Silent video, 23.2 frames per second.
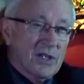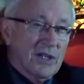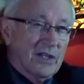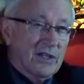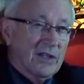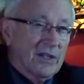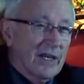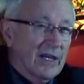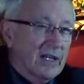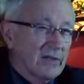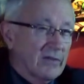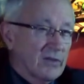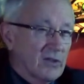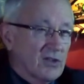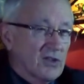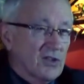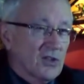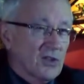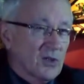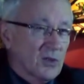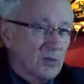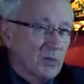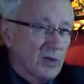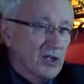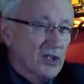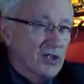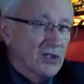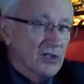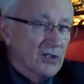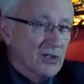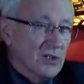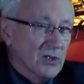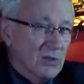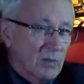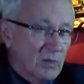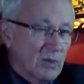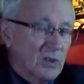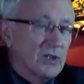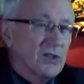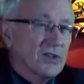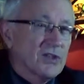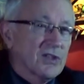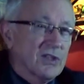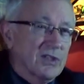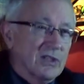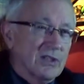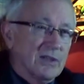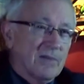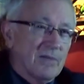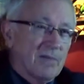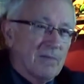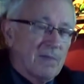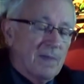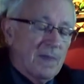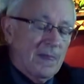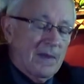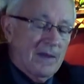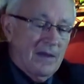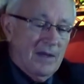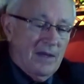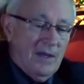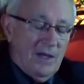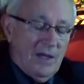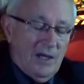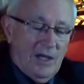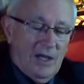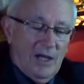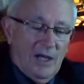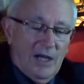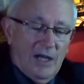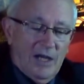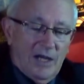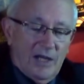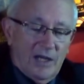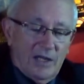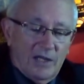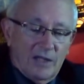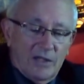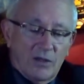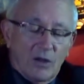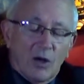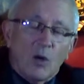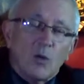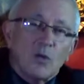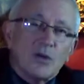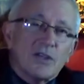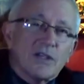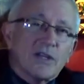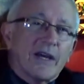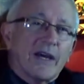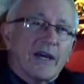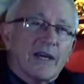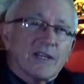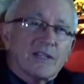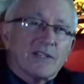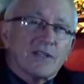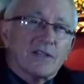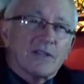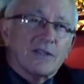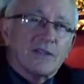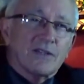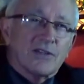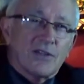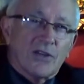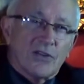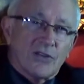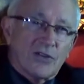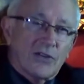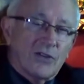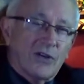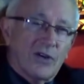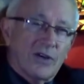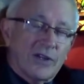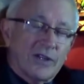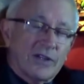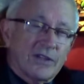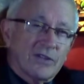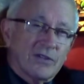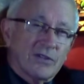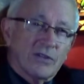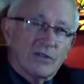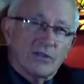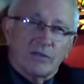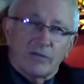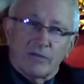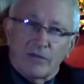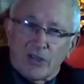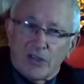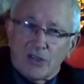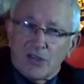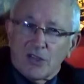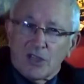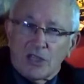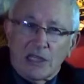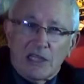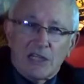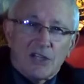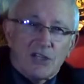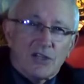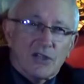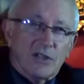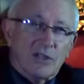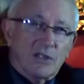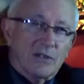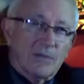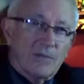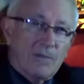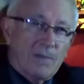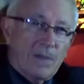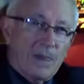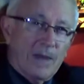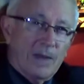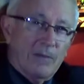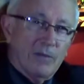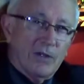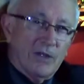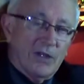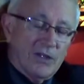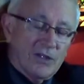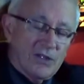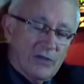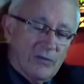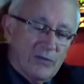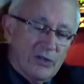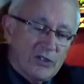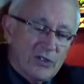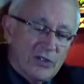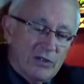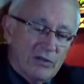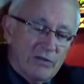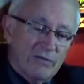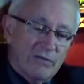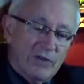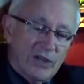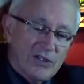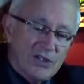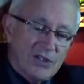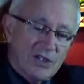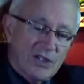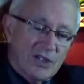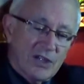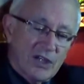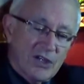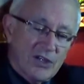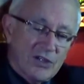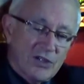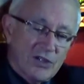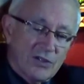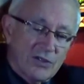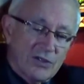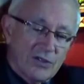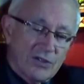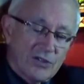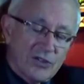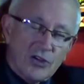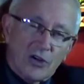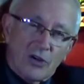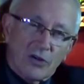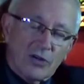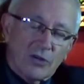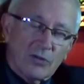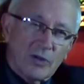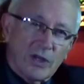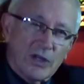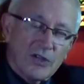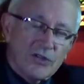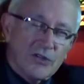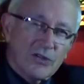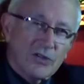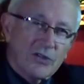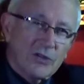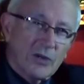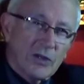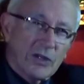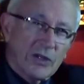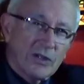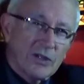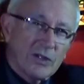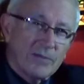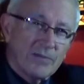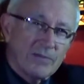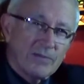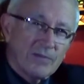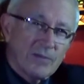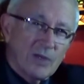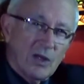like that of a suspicious person, you always ask, is this an audit or an investigation? Because if it's an investigation, your charter rights are triggered,